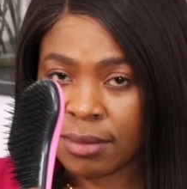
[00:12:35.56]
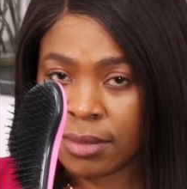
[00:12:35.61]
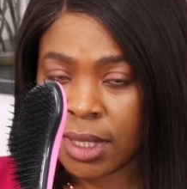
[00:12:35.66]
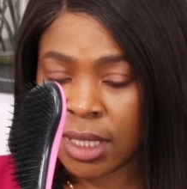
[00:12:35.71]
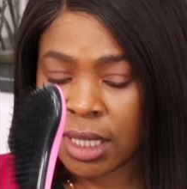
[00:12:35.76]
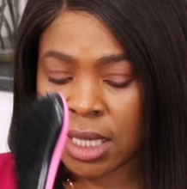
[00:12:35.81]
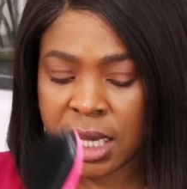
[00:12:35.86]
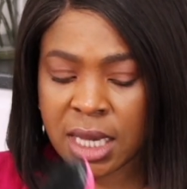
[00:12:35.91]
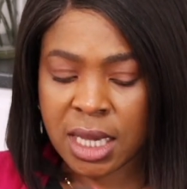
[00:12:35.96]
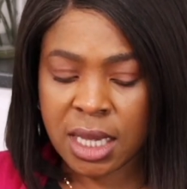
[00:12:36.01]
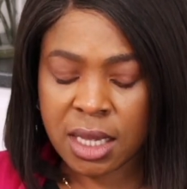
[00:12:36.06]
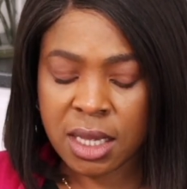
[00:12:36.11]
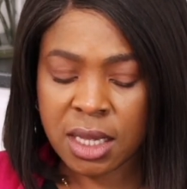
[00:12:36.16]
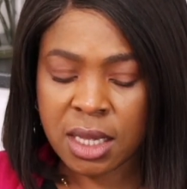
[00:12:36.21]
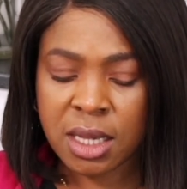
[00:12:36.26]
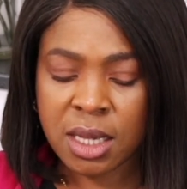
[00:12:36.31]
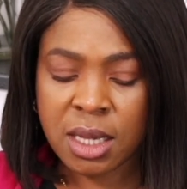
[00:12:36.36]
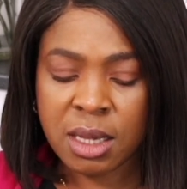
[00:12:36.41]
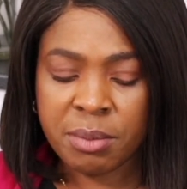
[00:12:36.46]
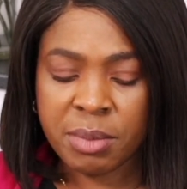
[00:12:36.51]
okay?
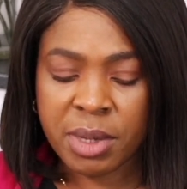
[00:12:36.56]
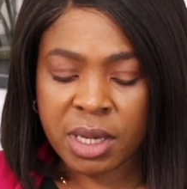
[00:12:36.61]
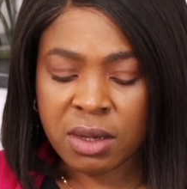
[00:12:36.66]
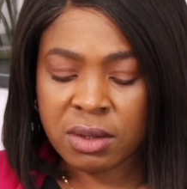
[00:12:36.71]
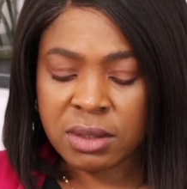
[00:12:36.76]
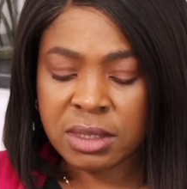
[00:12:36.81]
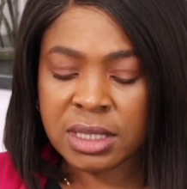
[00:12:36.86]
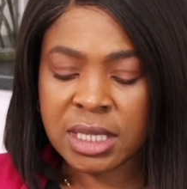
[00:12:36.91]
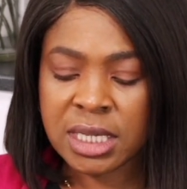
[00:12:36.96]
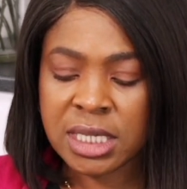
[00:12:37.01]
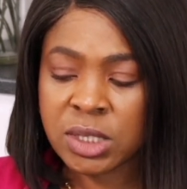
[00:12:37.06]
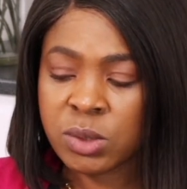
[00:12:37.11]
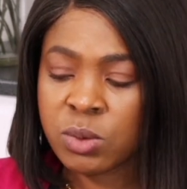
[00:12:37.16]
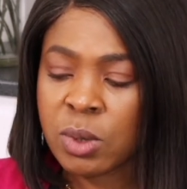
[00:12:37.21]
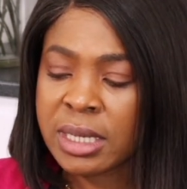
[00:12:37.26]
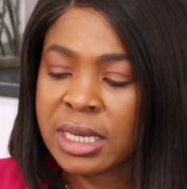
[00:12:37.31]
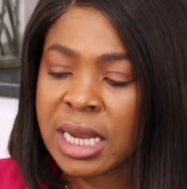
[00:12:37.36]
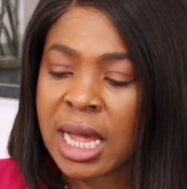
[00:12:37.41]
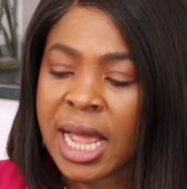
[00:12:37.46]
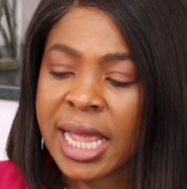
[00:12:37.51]
Because this
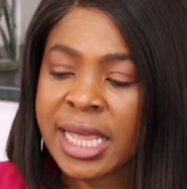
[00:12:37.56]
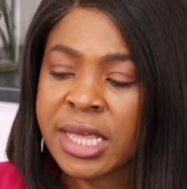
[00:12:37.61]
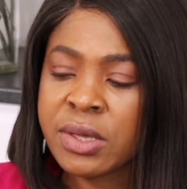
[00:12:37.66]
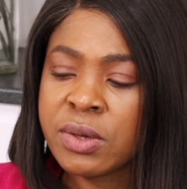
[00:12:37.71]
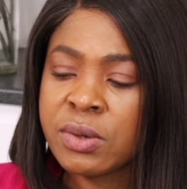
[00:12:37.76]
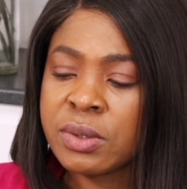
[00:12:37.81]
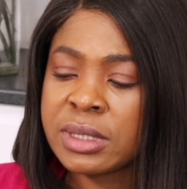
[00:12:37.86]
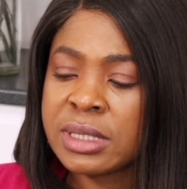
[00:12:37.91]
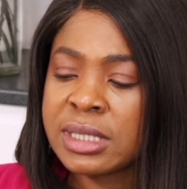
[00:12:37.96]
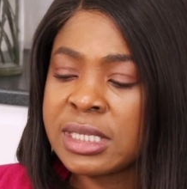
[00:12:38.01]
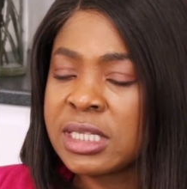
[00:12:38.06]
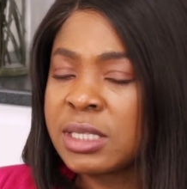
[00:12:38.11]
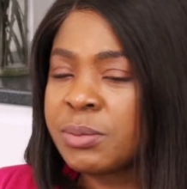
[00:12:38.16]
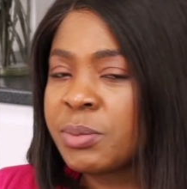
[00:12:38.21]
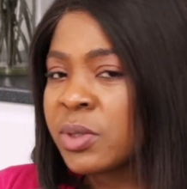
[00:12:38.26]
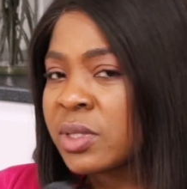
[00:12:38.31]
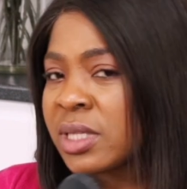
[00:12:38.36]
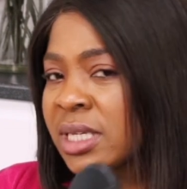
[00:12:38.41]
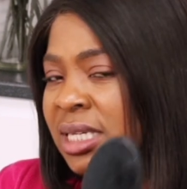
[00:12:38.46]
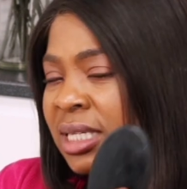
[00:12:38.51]
one, I use it,
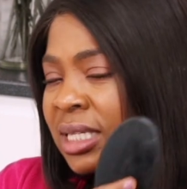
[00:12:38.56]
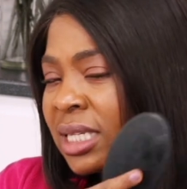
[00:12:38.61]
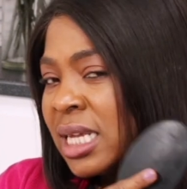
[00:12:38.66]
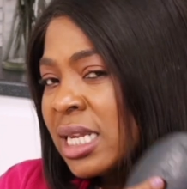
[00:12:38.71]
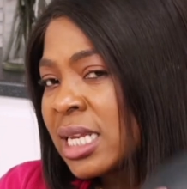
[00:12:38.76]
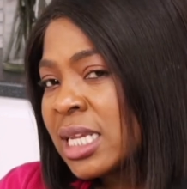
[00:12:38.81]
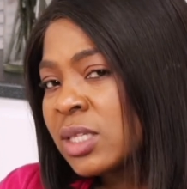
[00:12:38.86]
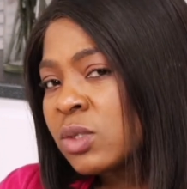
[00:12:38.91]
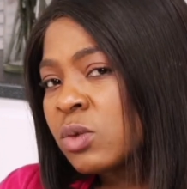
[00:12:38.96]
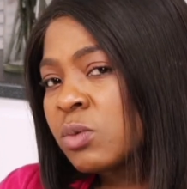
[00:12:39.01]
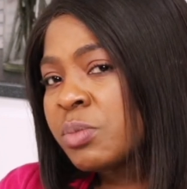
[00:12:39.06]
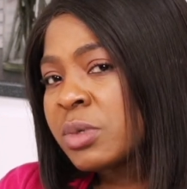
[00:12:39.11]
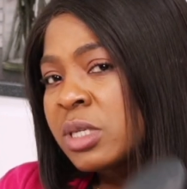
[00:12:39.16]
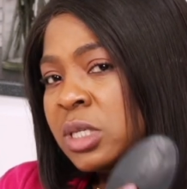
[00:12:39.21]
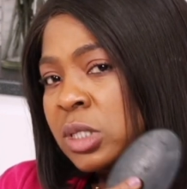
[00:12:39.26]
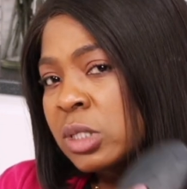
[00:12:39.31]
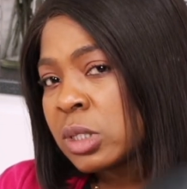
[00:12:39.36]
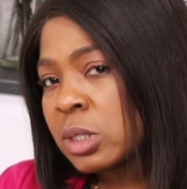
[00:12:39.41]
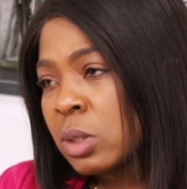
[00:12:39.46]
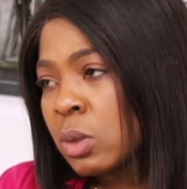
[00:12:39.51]
but it's a little bit
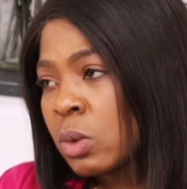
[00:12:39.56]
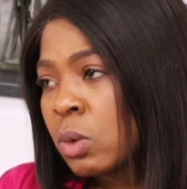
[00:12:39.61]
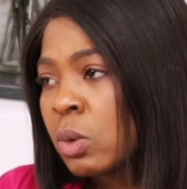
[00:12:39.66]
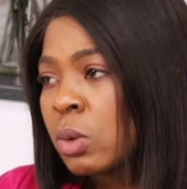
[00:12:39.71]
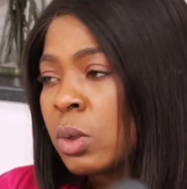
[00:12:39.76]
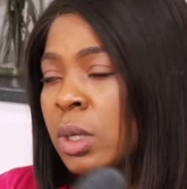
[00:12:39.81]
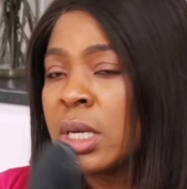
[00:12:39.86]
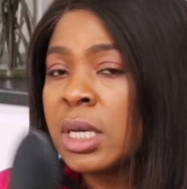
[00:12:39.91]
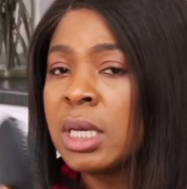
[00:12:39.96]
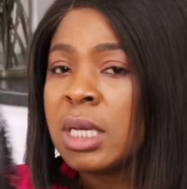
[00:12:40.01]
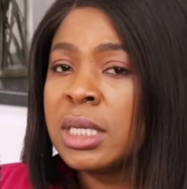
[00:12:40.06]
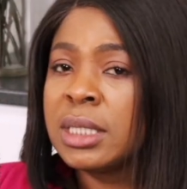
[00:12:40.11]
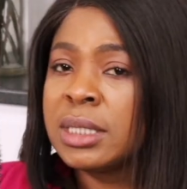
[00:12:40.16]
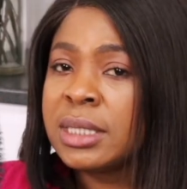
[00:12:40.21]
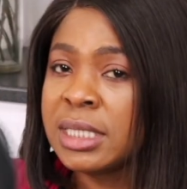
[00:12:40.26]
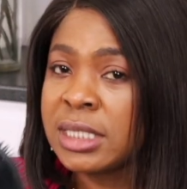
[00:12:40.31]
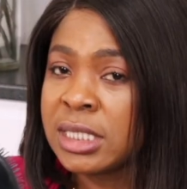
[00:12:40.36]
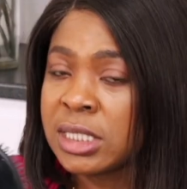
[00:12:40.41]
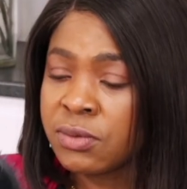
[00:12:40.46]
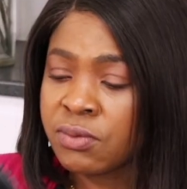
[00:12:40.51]
slow.
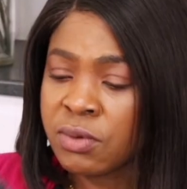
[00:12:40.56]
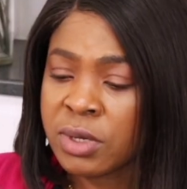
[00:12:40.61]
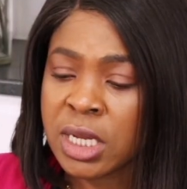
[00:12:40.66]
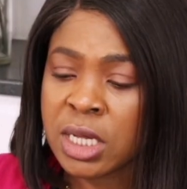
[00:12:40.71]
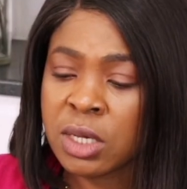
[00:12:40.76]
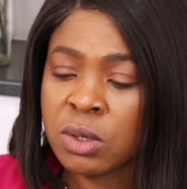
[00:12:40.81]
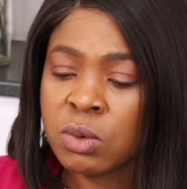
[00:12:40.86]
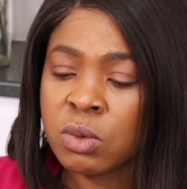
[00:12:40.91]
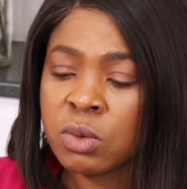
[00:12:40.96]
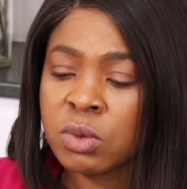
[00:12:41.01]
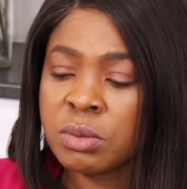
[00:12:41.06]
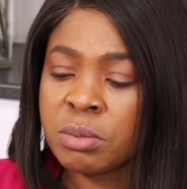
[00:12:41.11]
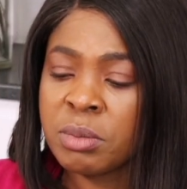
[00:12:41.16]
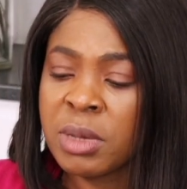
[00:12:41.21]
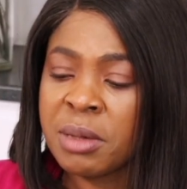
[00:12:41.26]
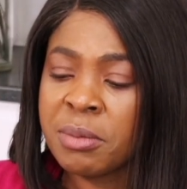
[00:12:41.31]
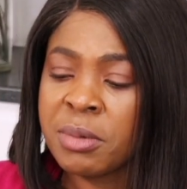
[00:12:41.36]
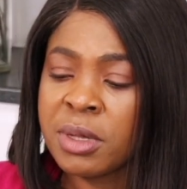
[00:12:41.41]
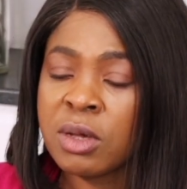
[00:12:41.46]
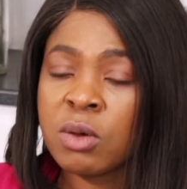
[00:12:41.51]
This is really good,
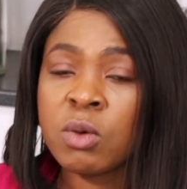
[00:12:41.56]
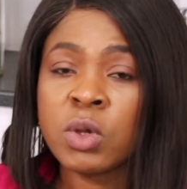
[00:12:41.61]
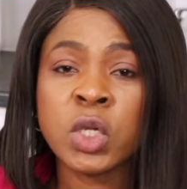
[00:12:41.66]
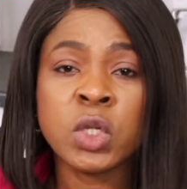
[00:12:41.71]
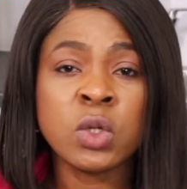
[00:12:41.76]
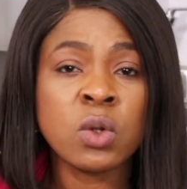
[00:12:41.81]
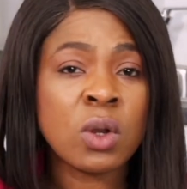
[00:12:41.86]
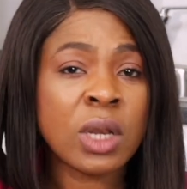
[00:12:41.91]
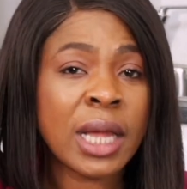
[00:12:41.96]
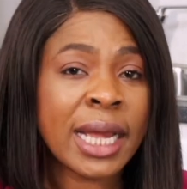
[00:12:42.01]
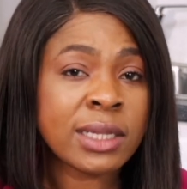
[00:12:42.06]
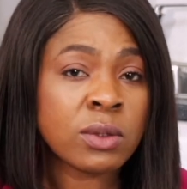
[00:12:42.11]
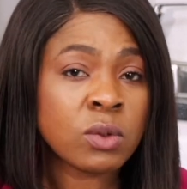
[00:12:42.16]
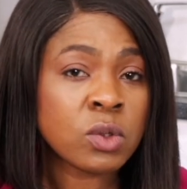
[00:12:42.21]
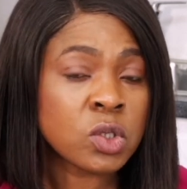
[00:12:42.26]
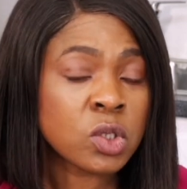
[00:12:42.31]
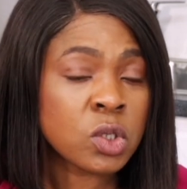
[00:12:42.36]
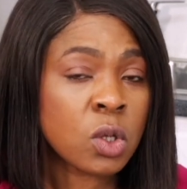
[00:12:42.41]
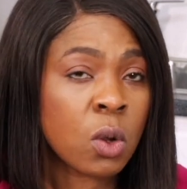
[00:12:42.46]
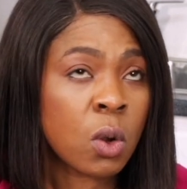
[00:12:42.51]
maybe, you know, like
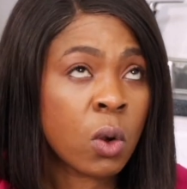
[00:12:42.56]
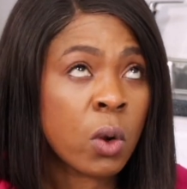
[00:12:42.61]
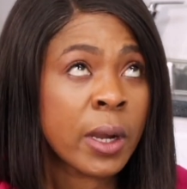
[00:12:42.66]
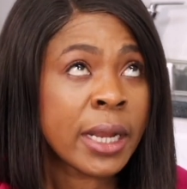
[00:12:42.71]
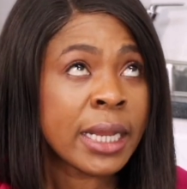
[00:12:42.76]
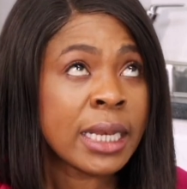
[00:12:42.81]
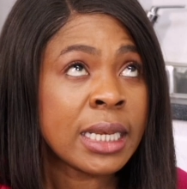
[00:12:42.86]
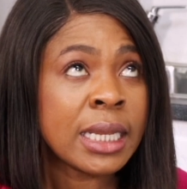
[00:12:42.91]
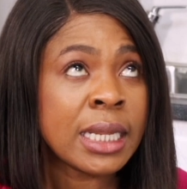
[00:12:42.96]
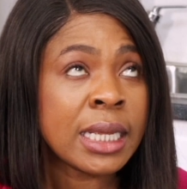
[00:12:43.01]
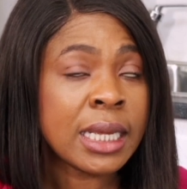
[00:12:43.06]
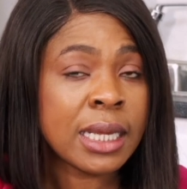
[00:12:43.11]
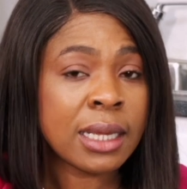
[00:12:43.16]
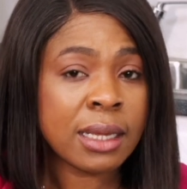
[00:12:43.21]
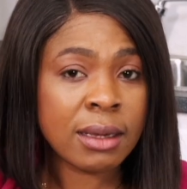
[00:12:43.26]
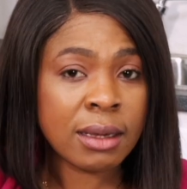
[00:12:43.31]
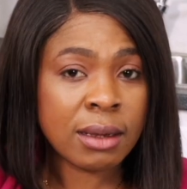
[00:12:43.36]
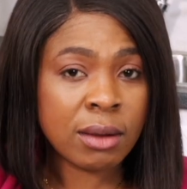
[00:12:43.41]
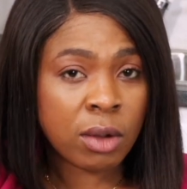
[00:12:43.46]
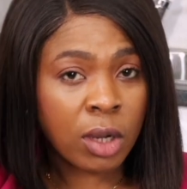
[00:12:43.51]
those coily
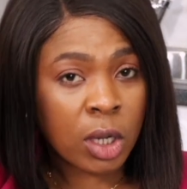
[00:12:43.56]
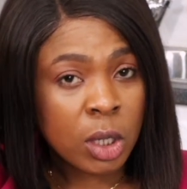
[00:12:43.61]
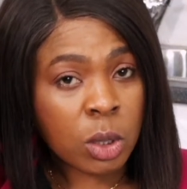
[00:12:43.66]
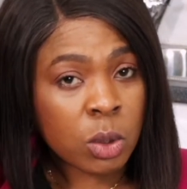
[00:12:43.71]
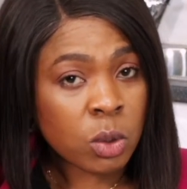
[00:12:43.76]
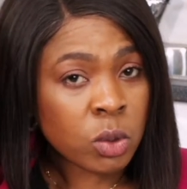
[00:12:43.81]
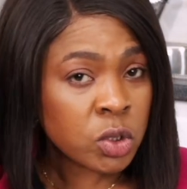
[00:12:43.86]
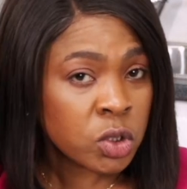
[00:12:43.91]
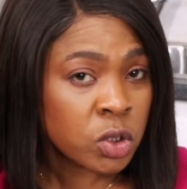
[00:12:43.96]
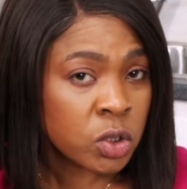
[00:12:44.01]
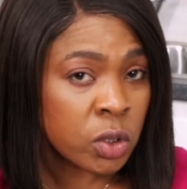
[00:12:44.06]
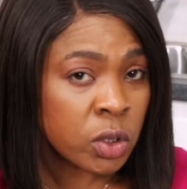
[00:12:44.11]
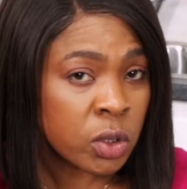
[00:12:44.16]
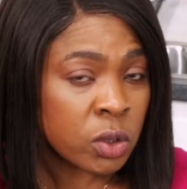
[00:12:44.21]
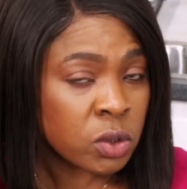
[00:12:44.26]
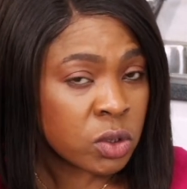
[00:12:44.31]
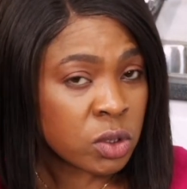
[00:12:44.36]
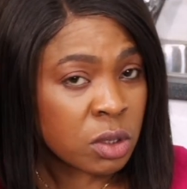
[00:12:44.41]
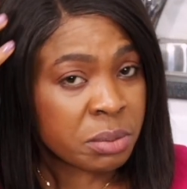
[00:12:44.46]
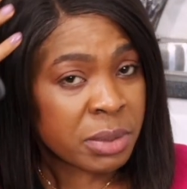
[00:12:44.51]
closure, you
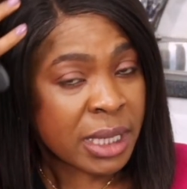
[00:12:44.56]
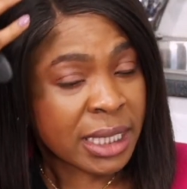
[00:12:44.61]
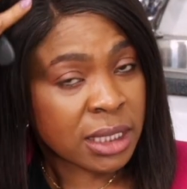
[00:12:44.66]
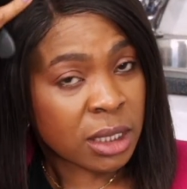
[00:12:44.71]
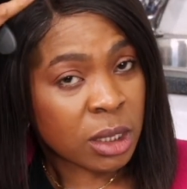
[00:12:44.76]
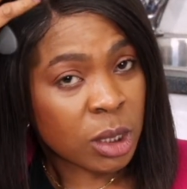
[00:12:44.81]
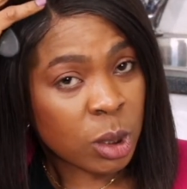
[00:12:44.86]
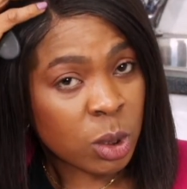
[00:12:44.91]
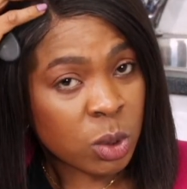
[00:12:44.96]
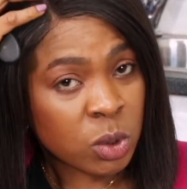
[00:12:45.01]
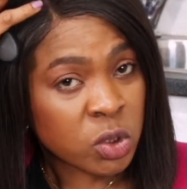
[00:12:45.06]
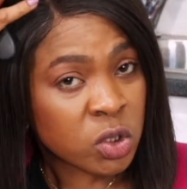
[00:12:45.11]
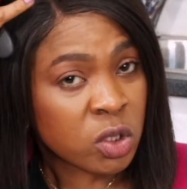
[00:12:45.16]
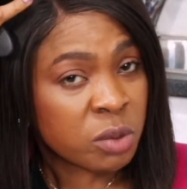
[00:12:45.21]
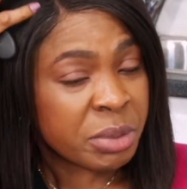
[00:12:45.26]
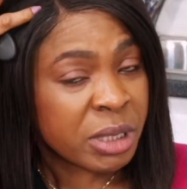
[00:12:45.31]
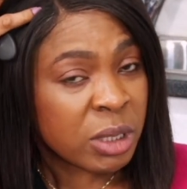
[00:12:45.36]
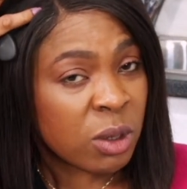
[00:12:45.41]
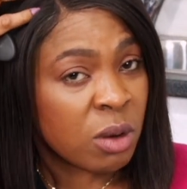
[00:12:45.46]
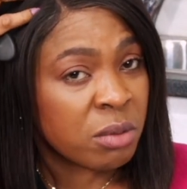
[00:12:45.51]
know, sometimes the closure
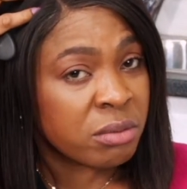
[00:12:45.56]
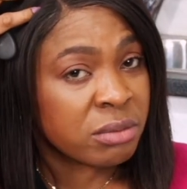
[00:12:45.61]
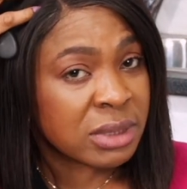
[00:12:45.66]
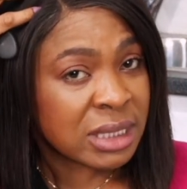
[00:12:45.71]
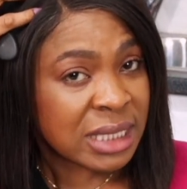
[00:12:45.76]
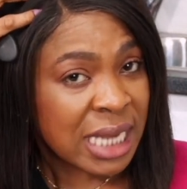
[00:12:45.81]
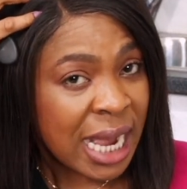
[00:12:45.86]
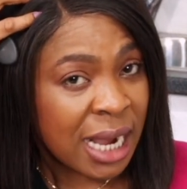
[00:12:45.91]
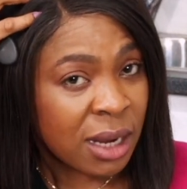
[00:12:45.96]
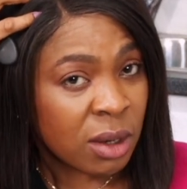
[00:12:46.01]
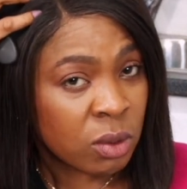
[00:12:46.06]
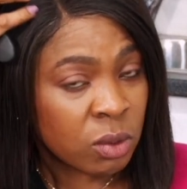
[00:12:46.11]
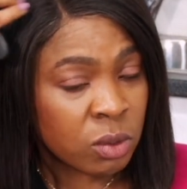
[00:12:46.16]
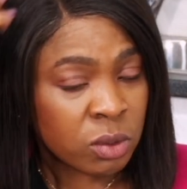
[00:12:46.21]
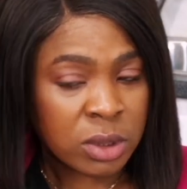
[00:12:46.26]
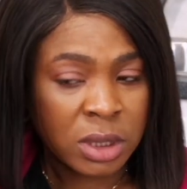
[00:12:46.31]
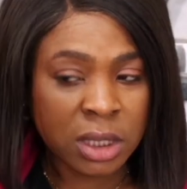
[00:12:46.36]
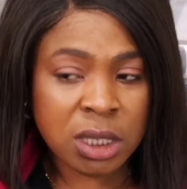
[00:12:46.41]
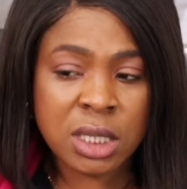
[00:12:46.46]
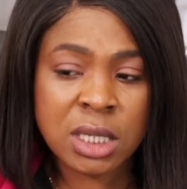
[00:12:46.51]
become
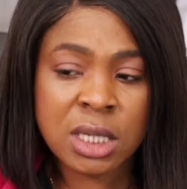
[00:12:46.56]
tangled.